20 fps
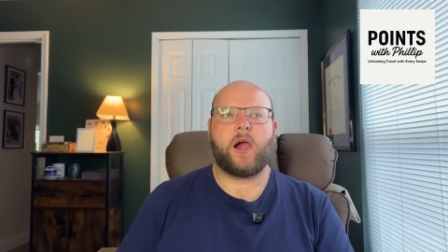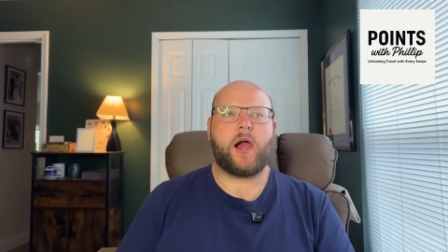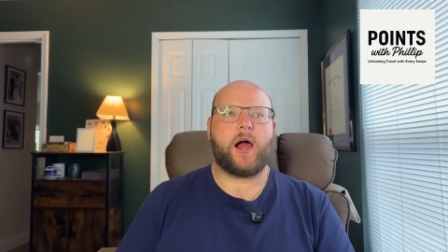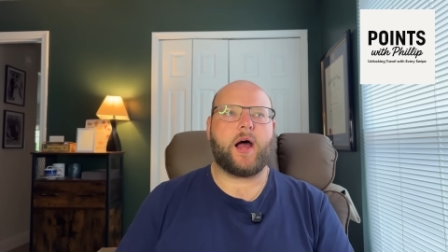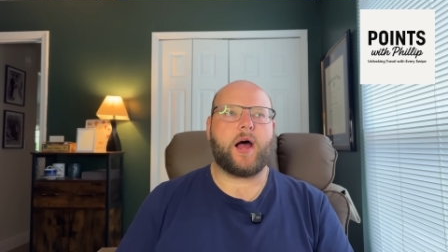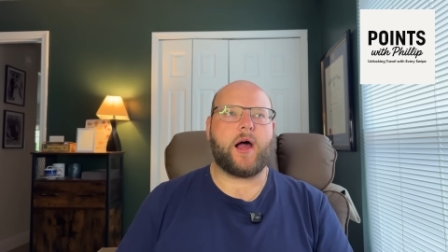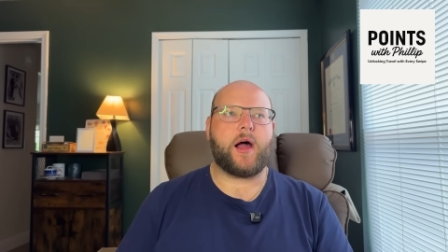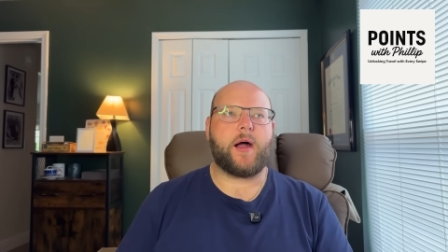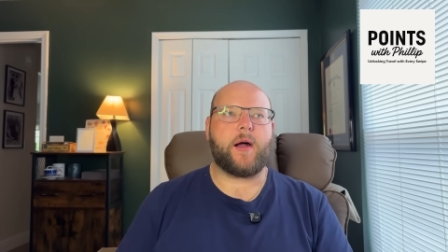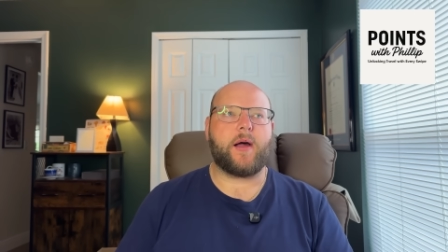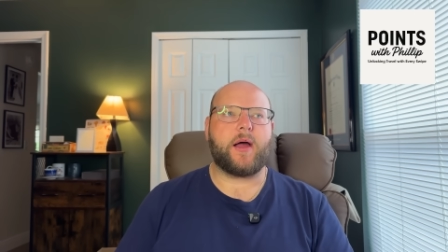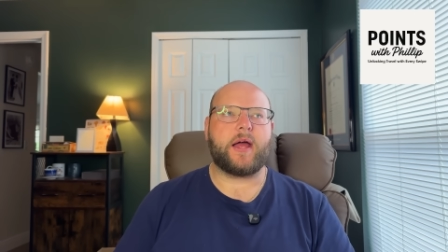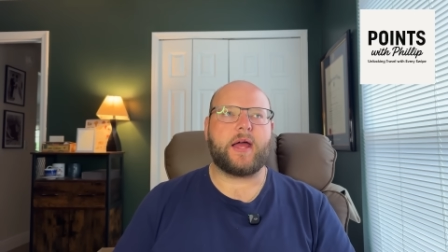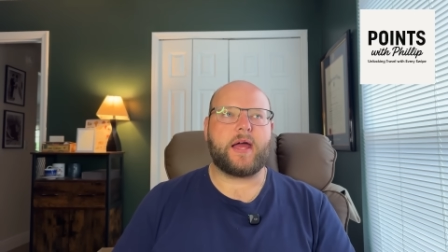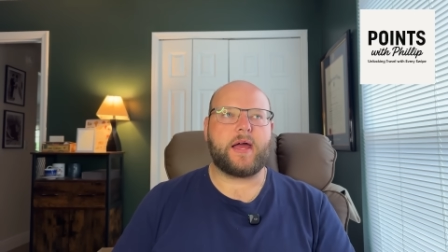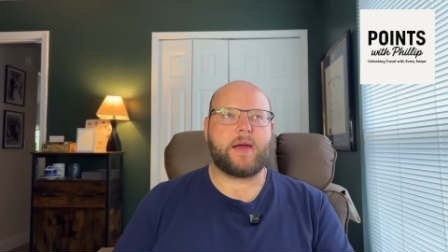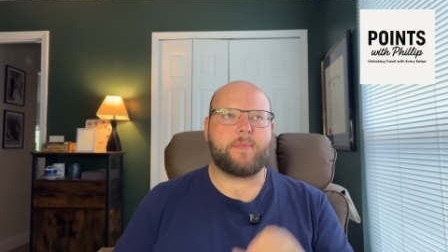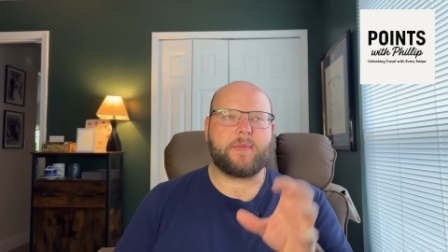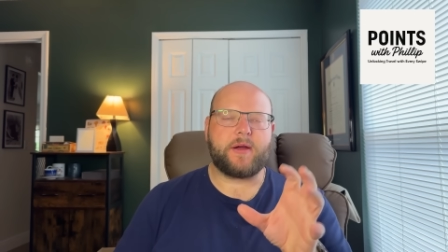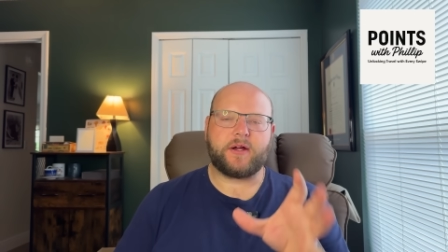
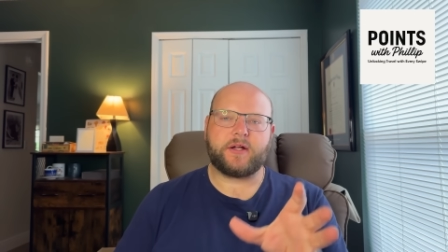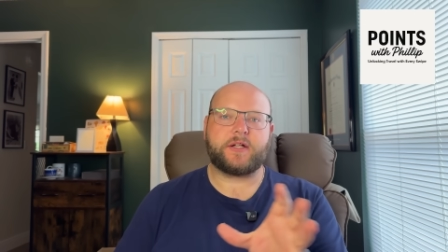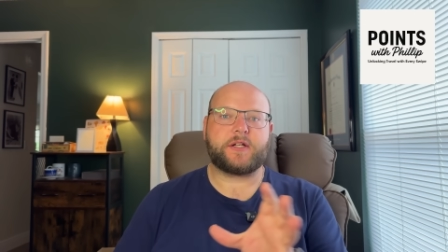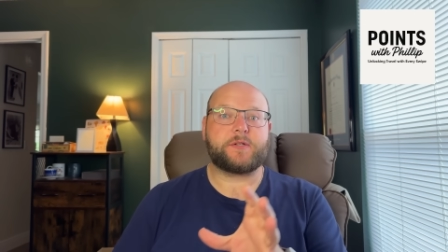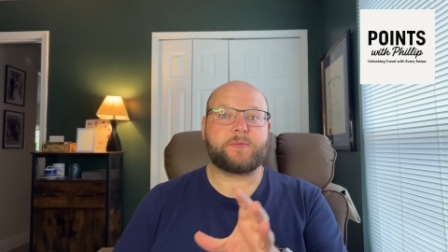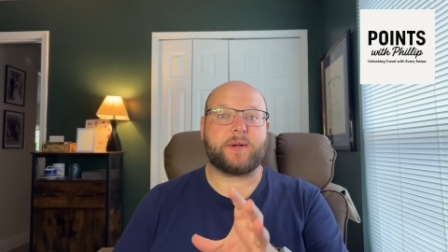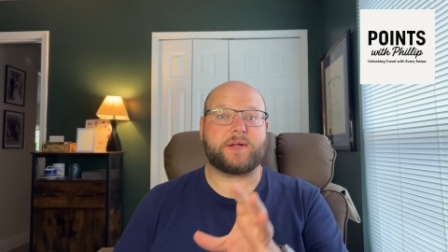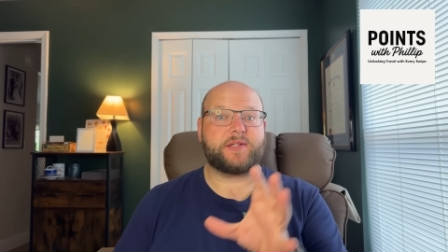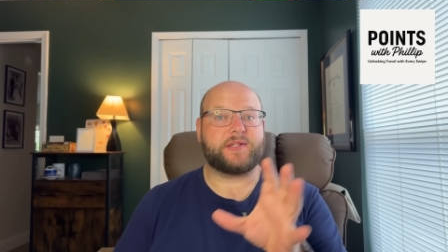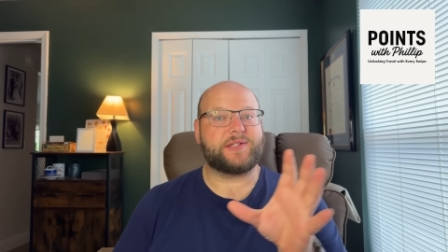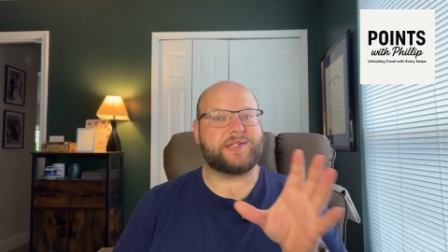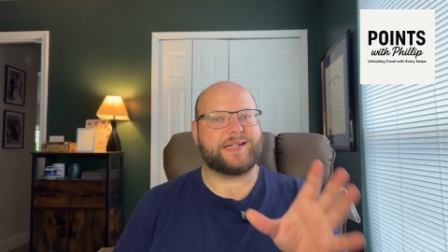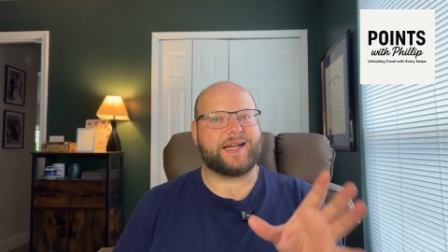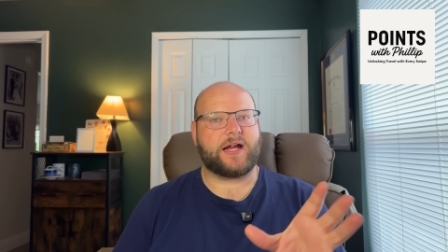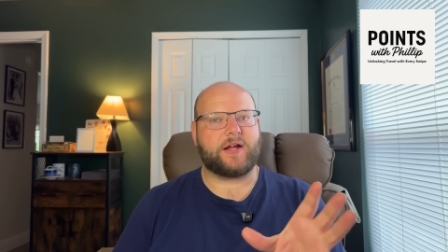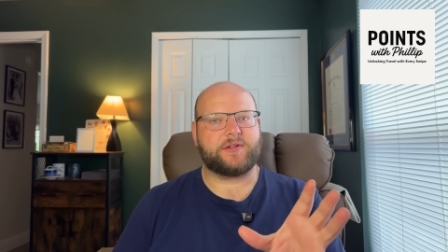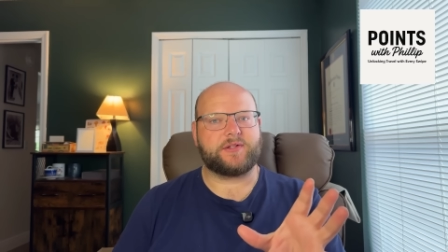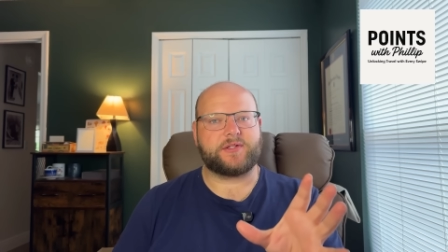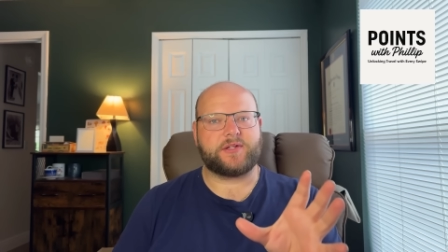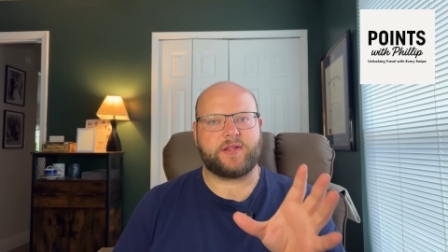American Express has
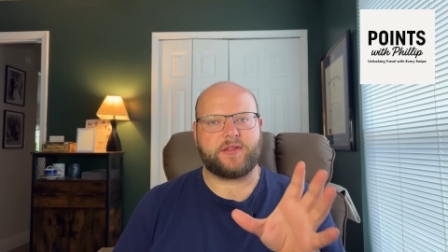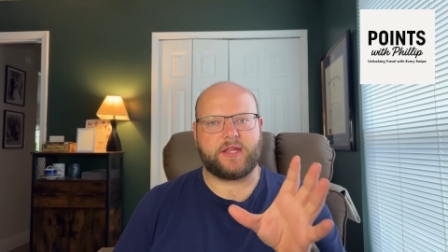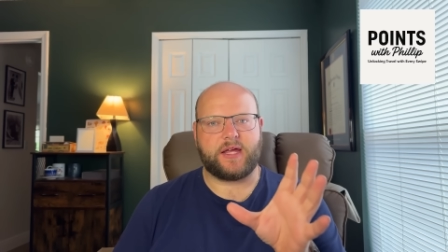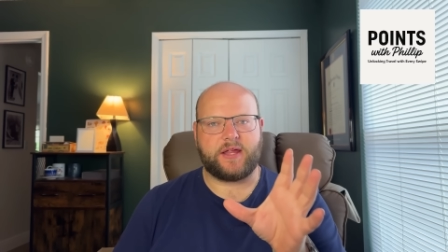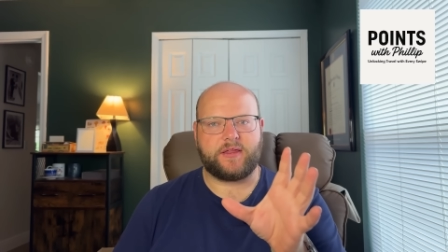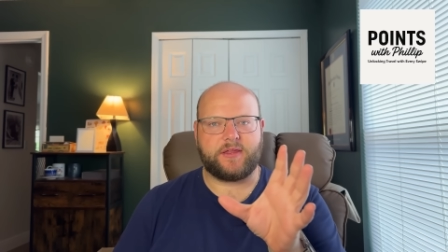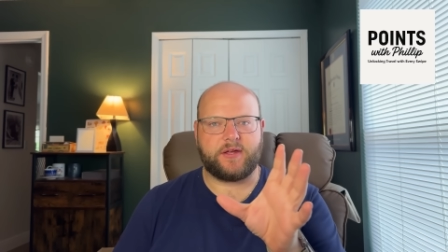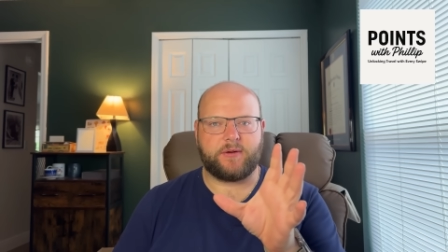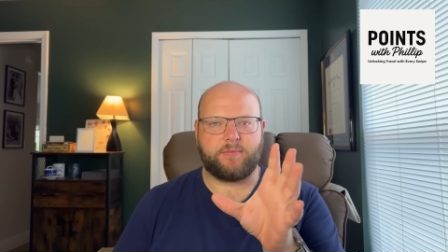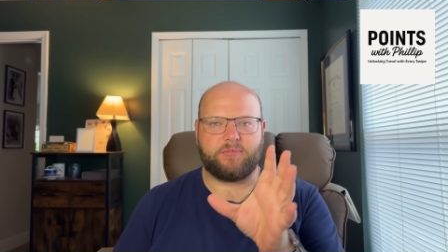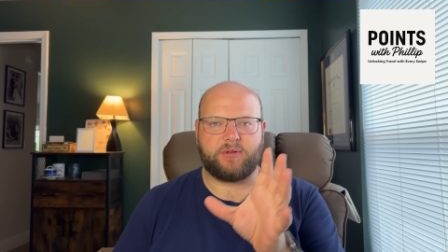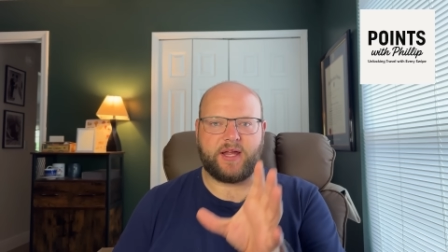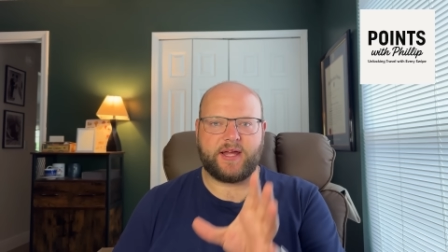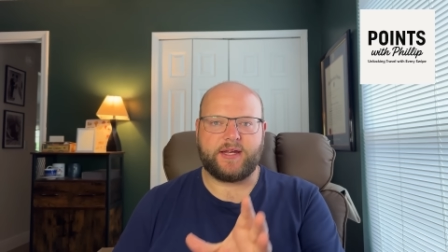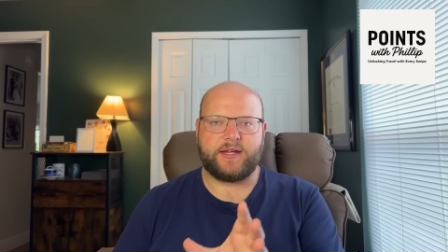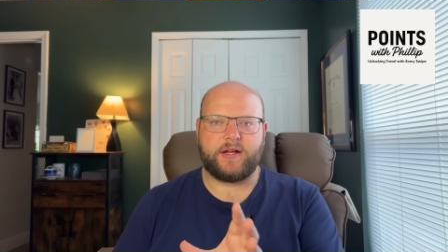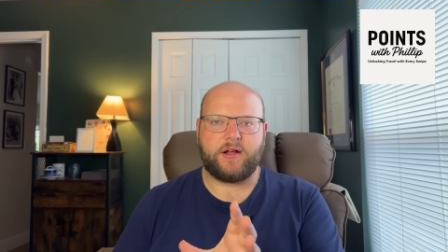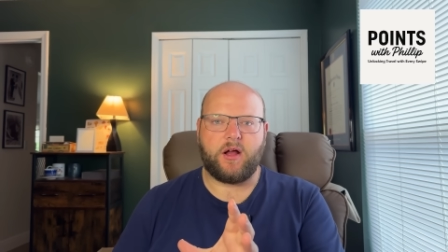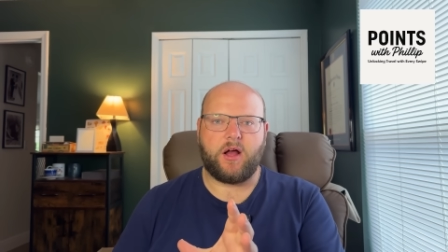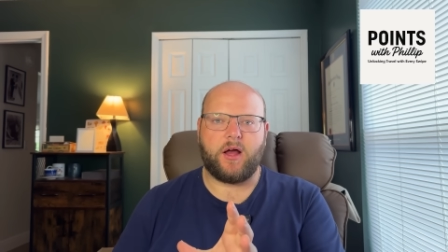announced that they're
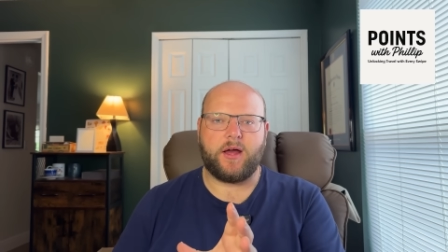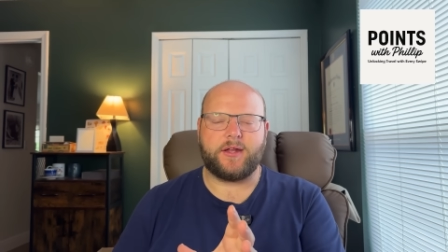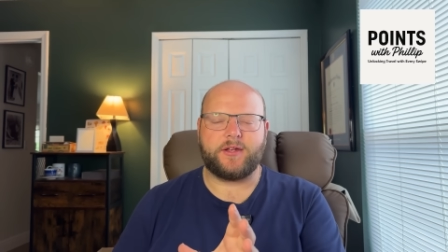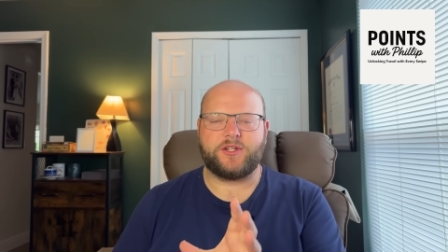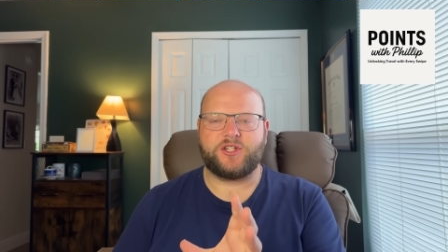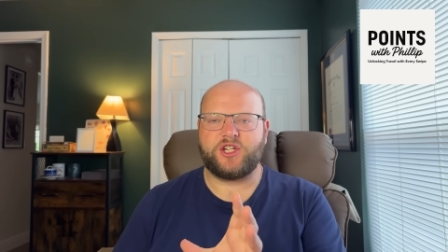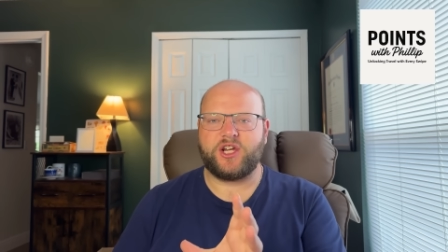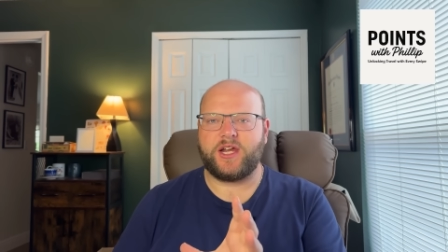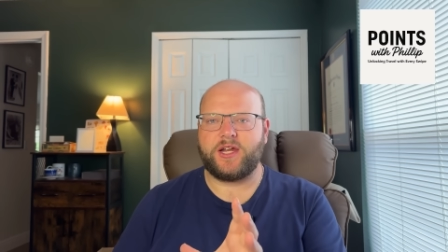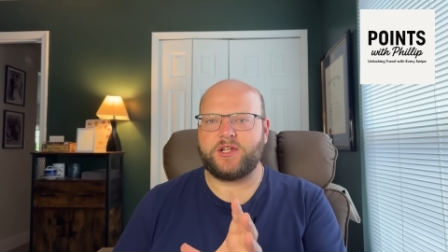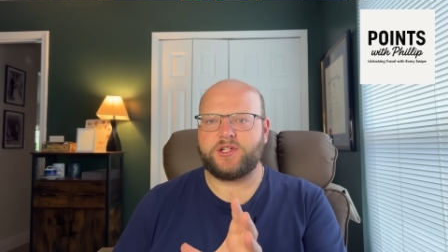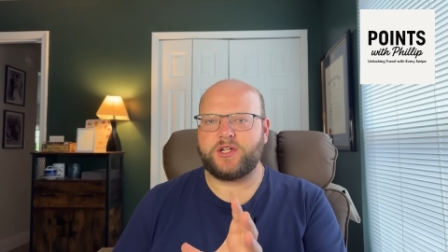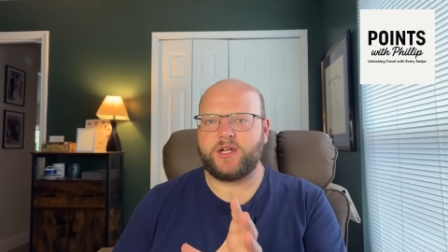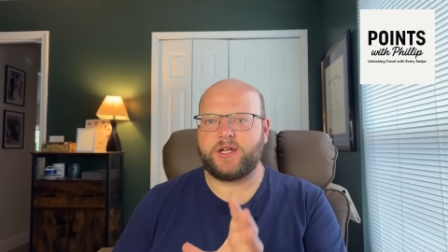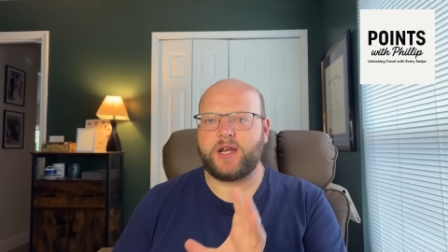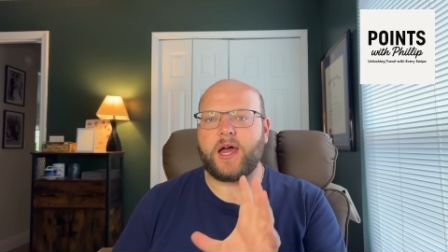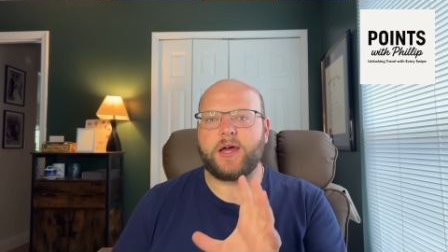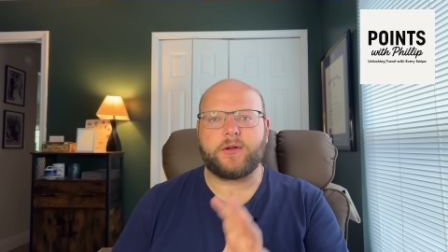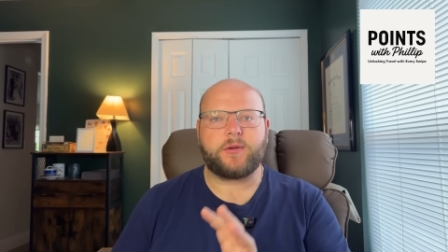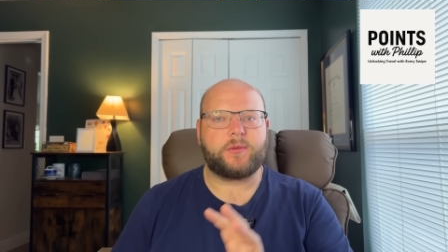planning on changing
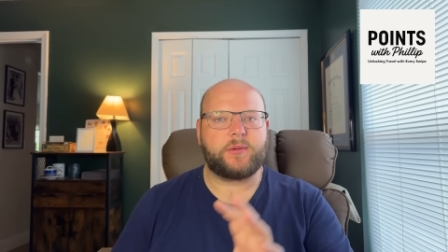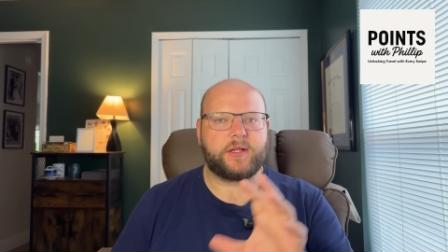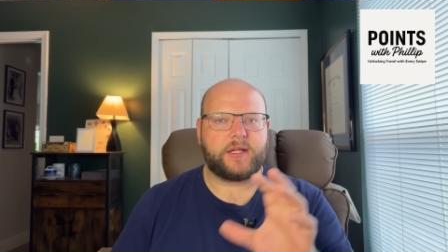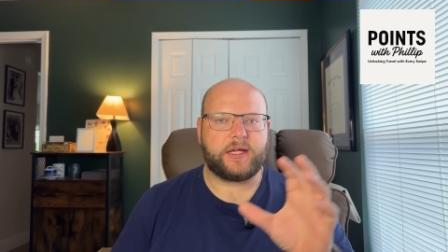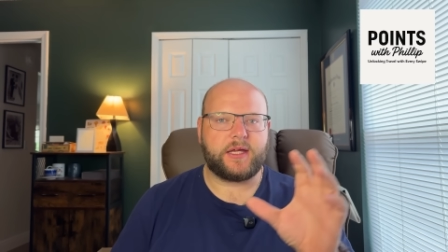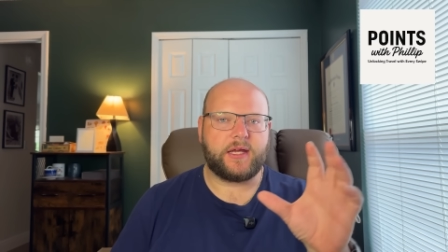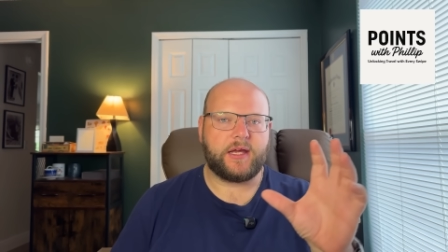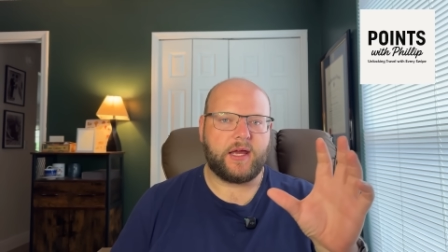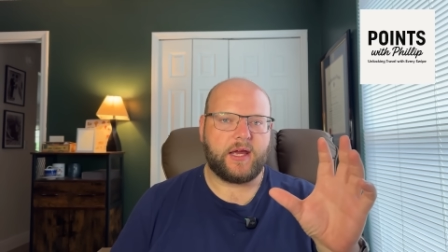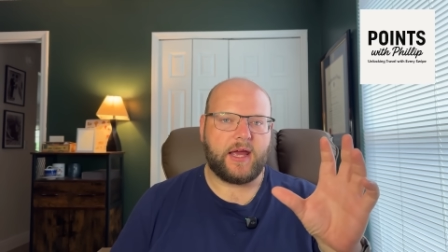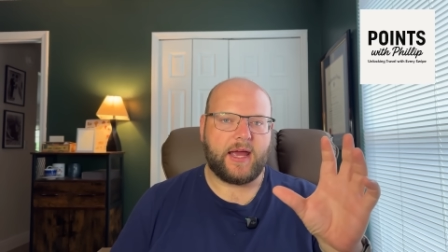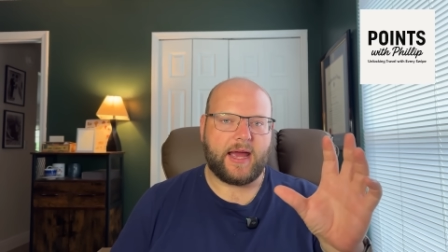not only